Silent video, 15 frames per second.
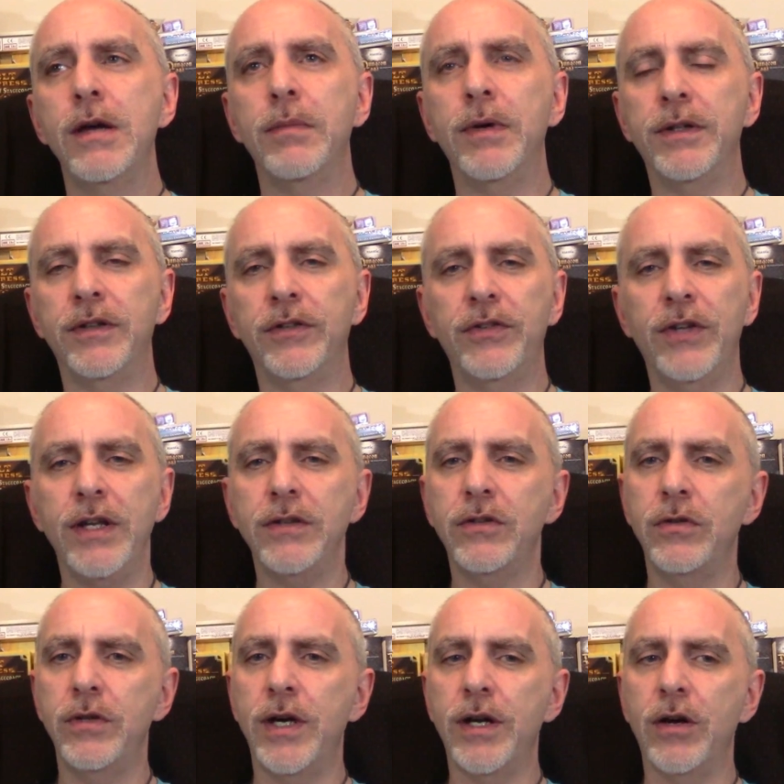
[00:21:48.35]
But Descent
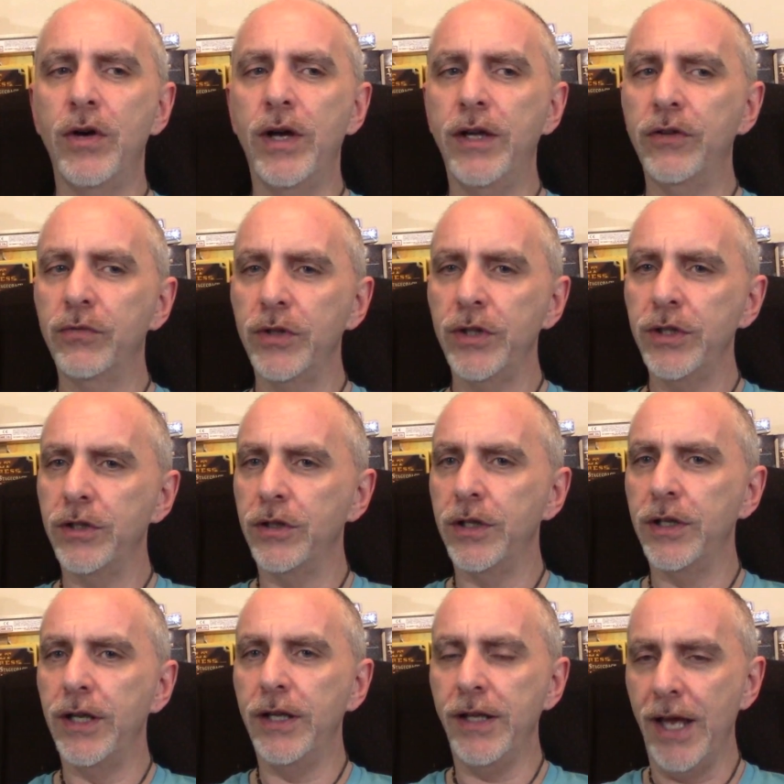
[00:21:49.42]
2.0 is really
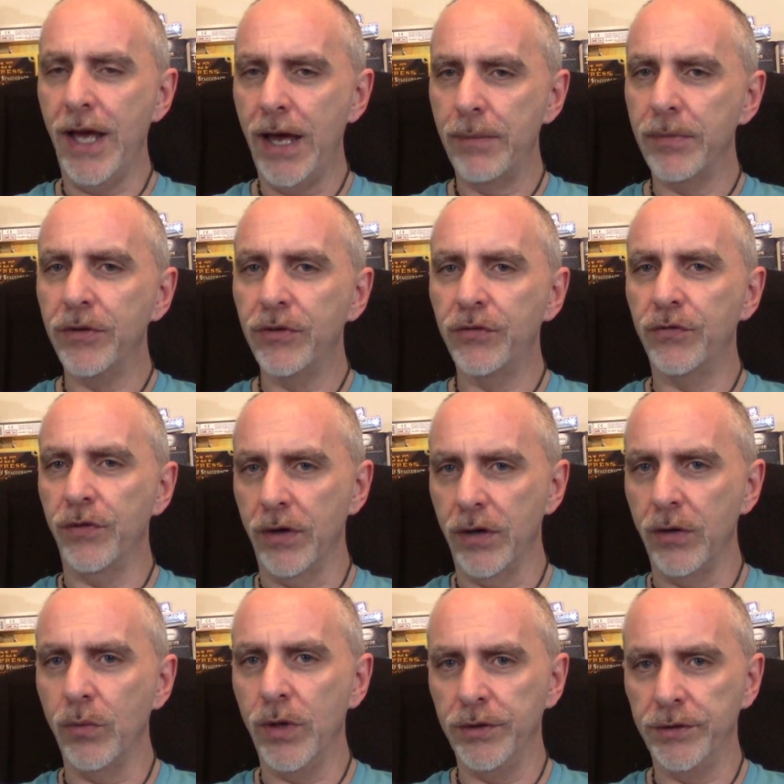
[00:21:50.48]
good, and the app is
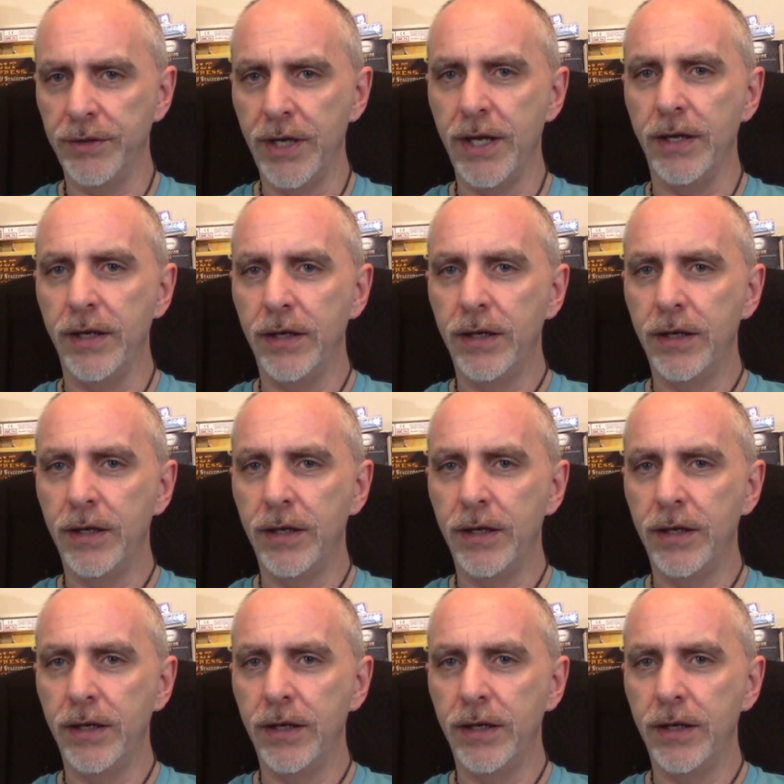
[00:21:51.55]
very well done.